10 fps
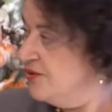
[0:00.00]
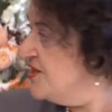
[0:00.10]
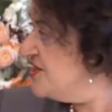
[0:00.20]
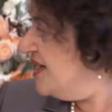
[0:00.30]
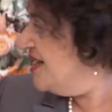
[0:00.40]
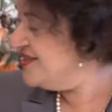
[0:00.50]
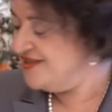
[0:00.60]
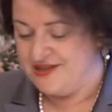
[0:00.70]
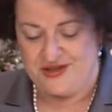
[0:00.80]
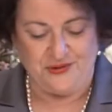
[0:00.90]
We're
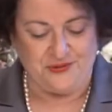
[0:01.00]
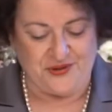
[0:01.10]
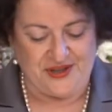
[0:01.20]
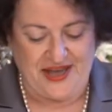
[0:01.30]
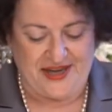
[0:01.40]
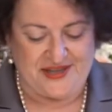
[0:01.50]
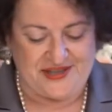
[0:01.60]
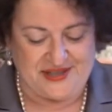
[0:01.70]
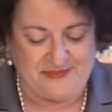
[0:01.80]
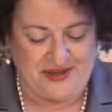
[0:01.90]
delighted that Your Royal
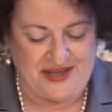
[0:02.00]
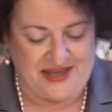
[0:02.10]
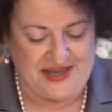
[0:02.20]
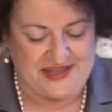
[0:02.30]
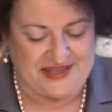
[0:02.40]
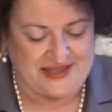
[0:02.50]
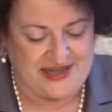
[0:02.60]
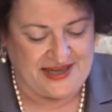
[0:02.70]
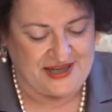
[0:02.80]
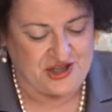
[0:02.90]
Highness can be here
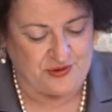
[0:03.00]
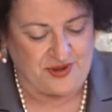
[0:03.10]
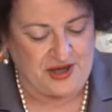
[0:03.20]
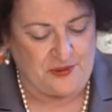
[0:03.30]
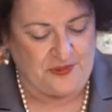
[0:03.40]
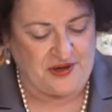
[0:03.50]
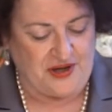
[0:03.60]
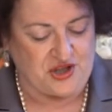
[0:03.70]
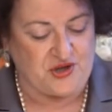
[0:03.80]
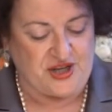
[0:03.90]
today to reopen
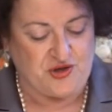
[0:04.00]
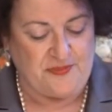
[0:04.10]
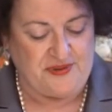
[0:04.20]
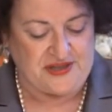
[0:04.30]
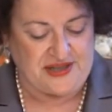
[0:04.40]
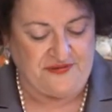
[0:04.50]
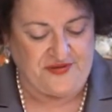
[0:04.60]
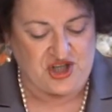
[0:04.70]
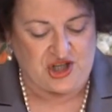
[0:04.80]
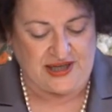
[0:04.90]
our Treasury building
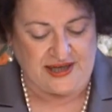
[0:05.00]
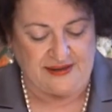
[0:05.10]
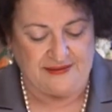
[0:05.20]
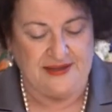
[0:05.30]
officially.